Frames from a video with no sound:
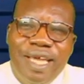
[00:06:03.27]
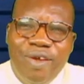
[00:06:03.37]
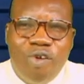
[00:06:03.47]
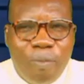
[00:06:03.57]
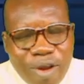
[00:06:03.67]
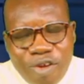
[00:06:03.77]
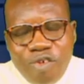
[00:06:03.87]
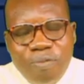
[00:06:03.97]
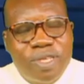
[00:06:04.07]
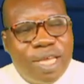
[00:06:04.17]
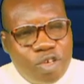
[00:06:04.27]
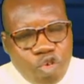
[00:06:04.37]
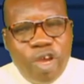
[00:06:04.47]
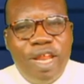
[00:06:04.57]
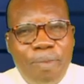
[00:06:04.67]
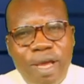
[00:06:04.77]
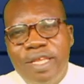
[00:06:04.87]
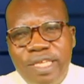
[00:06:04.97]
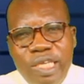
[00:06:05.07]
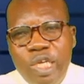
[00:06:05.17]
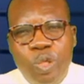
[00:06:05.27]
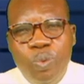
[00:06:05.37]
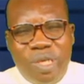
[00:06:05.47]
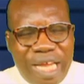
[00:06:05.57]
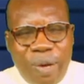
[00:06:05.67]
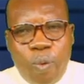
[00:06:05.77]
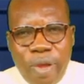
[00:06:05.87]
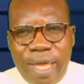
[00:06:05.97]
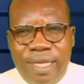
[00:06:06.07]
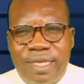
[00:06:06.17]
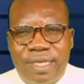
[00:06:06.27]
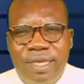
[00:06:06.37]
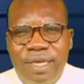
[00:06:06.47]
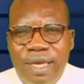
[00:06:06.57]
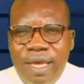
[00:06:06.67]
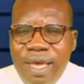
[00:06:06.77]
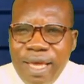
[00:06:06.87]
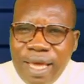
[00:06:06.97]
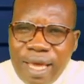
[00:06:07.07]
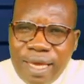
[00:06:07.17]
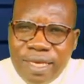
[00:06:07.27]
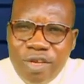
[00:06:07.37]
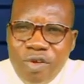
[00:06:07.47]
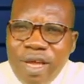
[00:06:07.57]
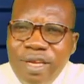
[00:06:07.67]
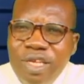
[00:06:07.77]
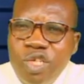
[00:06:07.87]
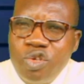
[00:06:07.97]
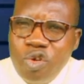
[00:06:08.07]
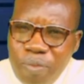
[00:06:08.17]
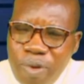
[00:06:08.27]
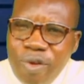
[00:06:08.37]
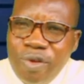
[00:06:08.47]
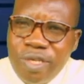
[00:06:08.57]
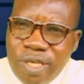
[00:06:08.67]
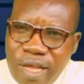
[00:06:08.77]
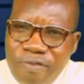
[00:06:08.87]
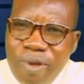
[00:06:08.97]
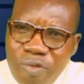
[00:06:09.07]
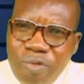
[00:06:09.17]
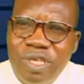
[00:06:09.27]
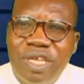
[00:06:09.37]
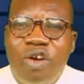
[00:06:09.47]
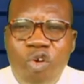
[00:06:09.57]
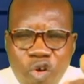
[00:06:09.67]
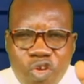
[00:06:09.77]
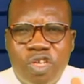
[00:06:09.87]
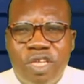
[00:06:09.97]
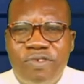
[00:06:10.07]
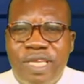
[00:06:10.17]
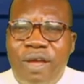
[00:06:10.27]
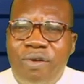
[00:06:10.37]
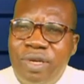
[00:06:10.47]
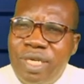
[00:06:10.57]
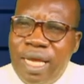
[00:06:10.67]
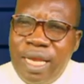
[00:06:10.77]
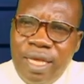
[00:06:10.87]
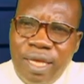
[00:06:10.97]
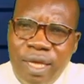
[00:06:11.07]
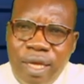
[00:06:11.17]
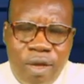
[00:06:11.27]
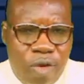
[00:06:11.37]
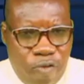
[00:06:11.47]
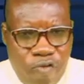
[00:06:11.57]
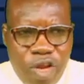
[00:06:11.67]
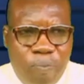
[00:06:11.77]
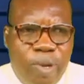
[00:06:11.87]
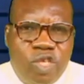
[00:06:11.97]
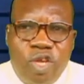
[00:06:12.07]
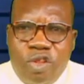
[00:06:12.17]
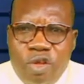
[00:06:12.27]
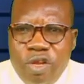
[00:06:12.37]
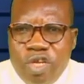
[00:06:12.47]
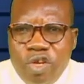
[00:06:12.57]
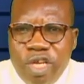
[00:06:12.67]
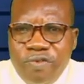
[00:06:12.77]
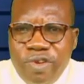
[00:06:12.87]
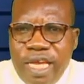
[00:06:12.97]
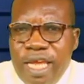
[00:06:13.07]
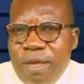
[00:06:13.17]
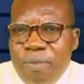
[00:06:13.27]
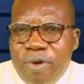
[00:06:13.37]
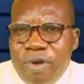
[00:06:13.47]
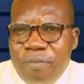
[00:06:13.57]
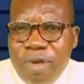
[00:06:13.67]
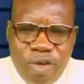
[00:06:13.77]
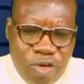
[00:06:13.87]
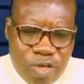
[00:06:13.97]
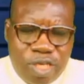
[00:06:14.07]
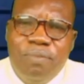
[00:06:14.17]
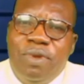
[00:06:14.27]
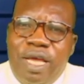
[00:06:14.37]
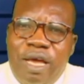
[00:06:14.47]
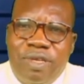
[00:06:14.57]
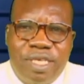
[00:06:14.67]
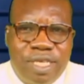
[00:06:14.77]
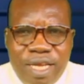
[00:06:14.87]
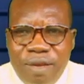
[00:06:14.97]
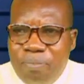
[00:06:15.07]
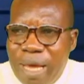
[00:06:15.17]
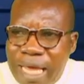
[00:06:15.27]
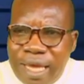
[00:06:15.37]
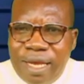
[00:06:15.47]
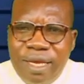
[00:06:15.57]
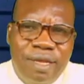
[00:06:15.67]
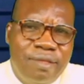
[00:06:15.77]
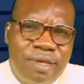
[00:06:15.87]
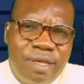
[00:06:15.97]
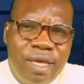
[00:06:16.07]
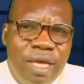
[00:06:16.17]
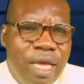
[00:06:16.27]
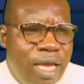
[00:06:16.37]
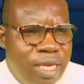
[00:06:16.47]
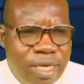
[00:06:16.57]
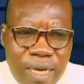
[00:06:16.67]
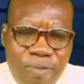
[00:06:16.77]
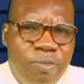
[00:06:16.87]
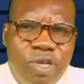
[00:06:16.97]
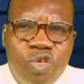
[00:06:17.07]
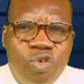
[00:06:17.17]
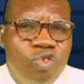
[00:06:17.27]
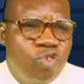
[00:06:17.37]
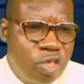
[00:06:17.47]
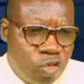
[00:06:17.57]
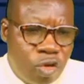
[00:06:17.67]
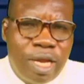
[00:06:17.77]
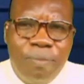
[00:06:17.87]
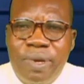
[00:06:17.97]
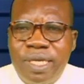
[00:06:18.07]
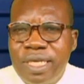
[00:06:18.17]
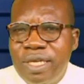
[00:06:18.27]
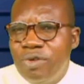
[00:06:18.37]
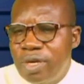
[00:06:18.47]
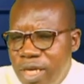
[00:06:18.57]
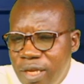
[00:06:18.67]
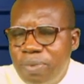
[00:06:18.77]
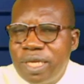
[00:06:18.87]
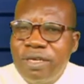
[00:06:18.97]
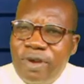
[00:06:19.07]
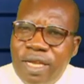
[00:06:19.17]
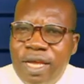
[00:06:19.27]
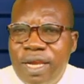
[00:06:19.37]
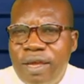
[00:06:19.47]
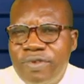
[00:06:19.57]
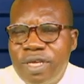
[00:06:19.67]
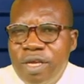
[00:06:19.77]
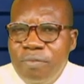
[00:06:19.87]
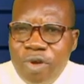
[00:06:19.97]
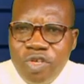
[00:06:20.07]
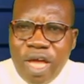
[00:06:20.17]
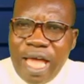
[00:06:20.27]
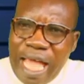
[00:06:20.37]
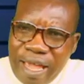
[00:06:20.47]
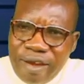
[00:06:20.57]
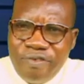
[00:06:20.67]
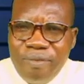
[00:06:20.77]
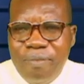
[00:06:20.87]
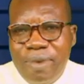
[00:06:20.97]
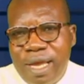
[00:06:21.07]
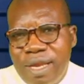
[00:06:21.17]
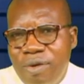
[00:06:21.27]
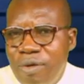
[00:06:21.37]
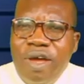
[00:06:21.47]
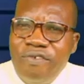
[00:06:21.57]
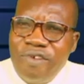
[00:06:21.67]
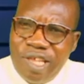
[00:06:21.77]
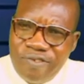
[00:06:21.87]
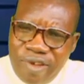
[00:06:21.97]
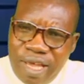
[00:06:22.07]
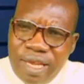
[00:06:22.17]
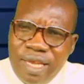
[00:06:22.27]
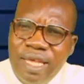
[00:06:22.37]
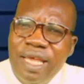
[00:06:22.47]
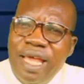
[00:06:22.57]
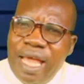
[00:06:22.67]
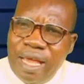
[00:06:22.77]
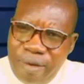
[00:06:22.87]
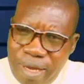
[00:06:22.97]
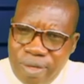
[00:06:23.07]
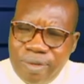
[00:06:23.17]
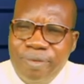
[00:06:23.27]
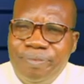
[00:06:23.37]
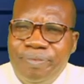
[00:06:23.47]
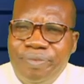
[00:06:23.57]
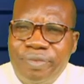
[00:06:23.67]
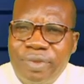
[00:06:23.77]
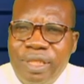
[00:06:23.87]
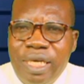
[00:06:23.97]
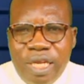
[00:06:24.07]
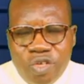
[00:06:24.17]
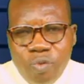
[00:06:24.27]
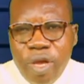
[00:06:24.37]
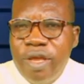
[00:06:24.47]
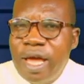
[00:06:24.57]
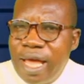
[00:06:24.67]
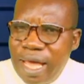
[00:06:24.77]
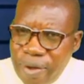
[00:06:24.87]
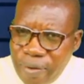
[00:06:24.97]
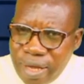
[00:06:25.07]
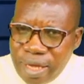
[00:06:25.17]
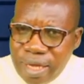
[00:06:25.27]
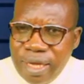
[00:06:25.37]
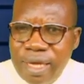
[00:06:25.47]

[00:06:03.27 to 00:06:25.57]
and they come out of the room, start talking about this issue with annoyance until you are disturbing yourself. You hurt yourself psychologically. Of course, the person you're attacking is not even there anymore, but you just came to the house and started banging at anything. Any child will meet you, you insult that person, you kick the person right and left because you're angry from the market or you have transferred aggression. And so when you are angry,